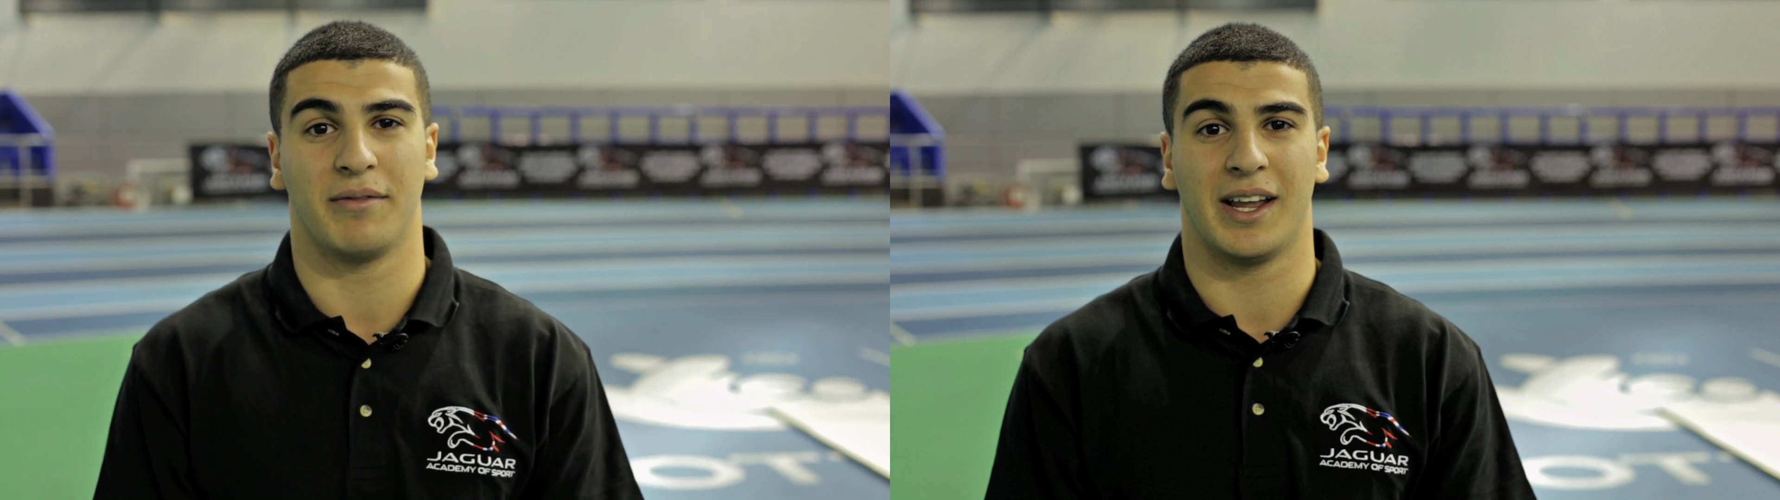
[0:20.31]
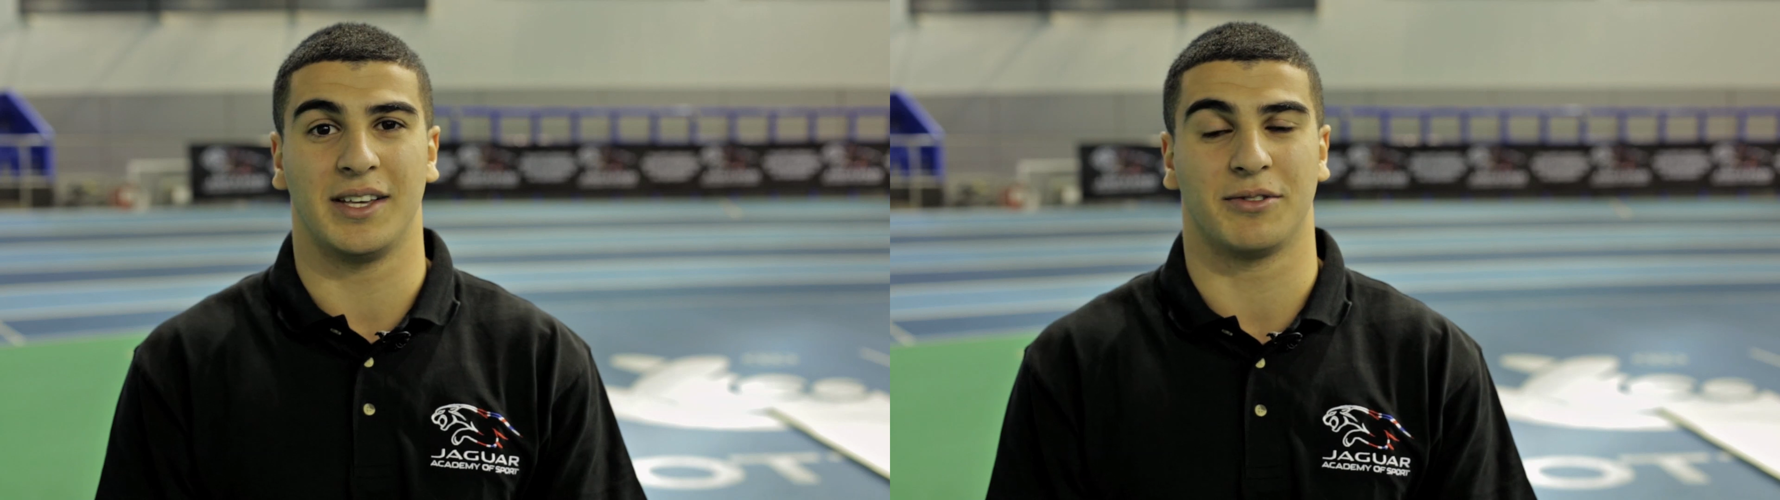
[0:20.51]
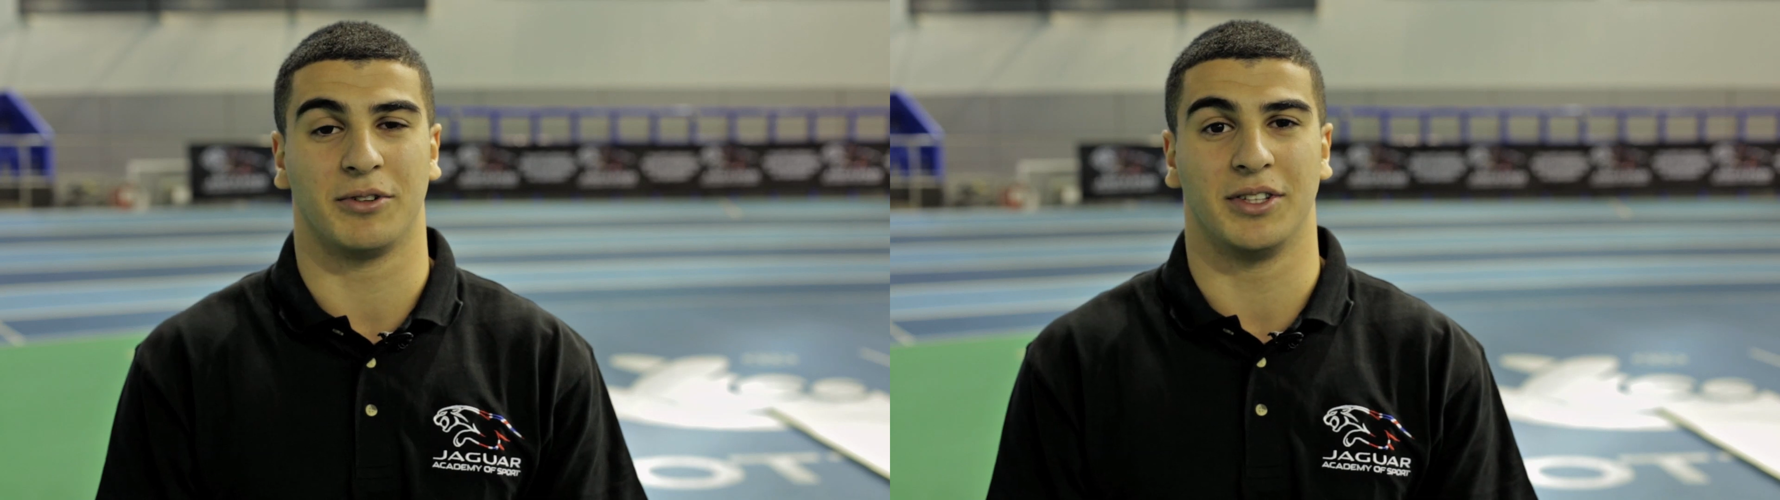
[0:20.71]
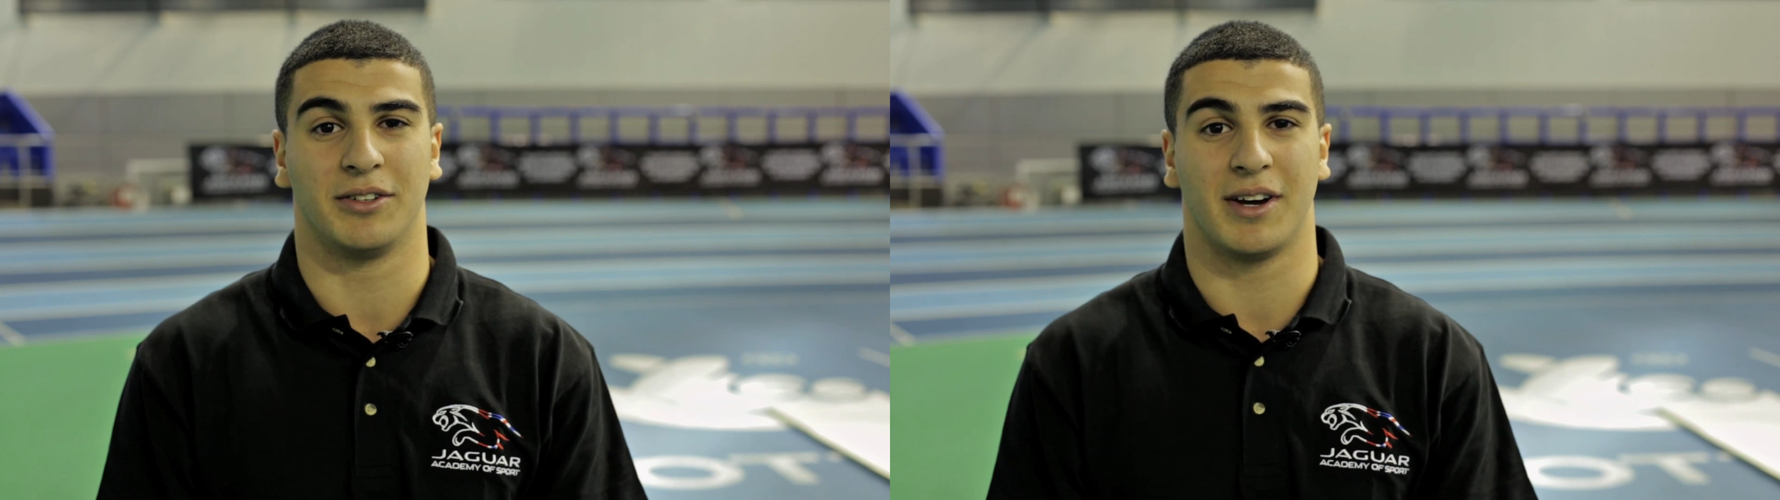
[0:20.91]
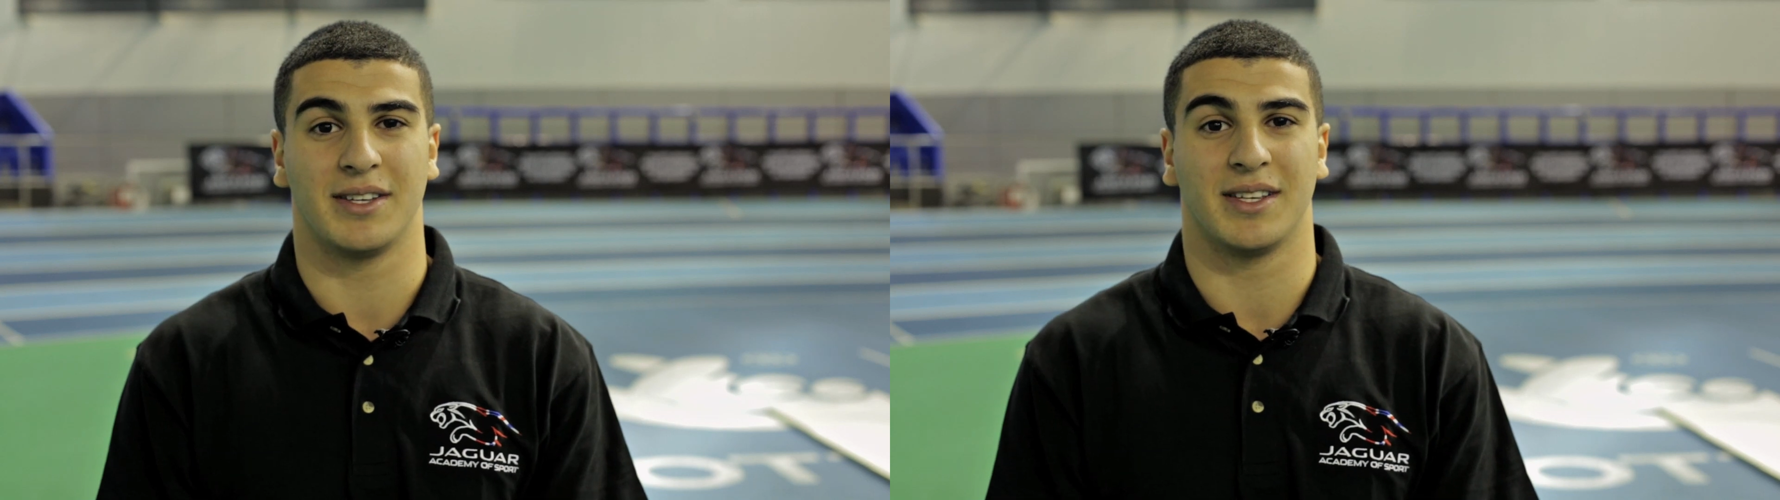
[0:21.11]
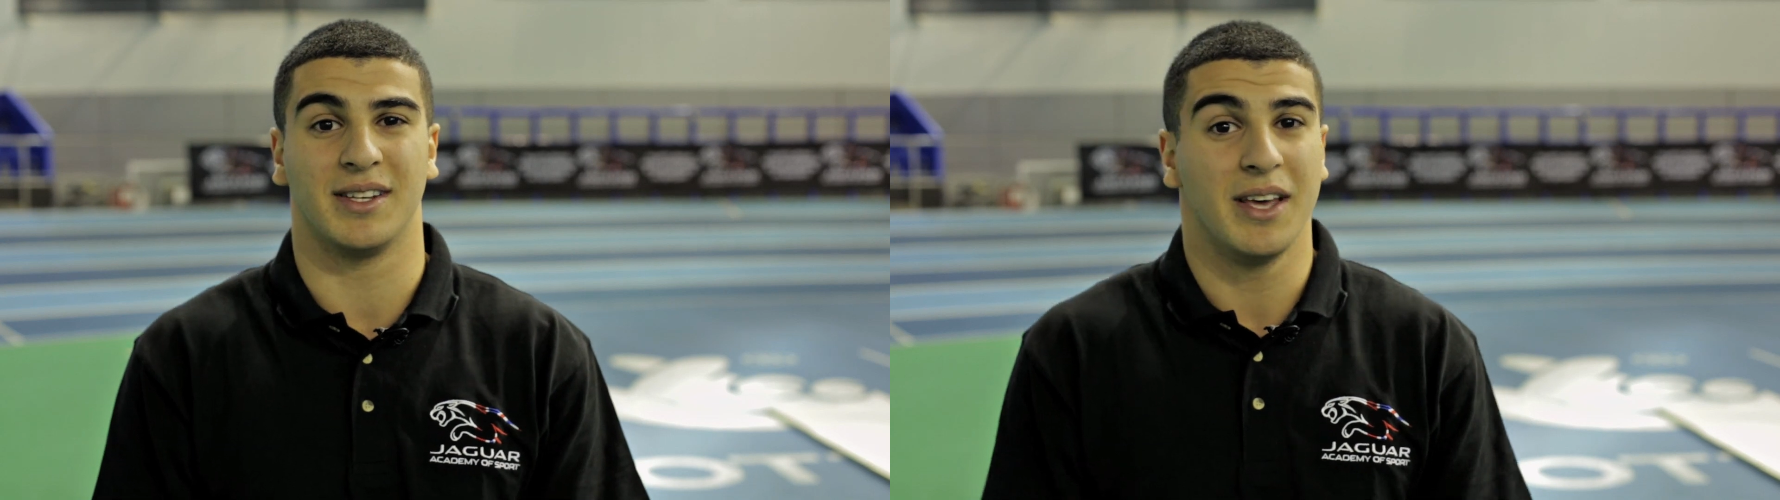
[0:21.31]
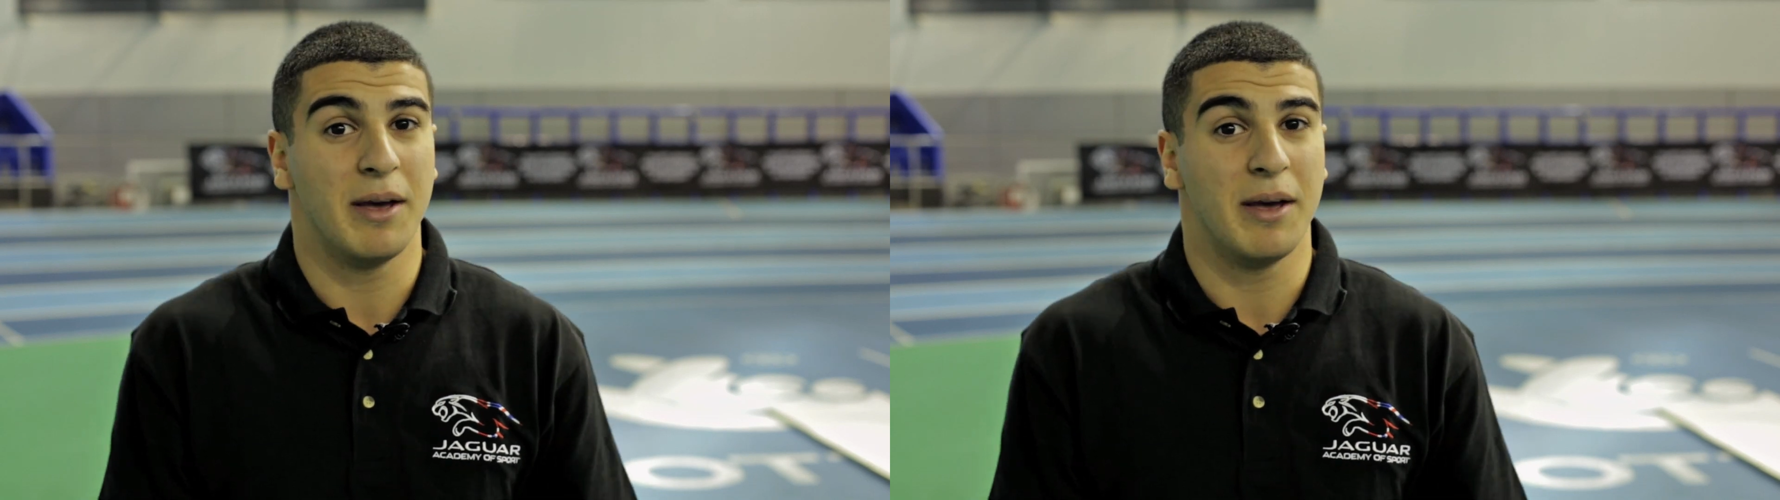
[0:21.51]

up for later on in the race, and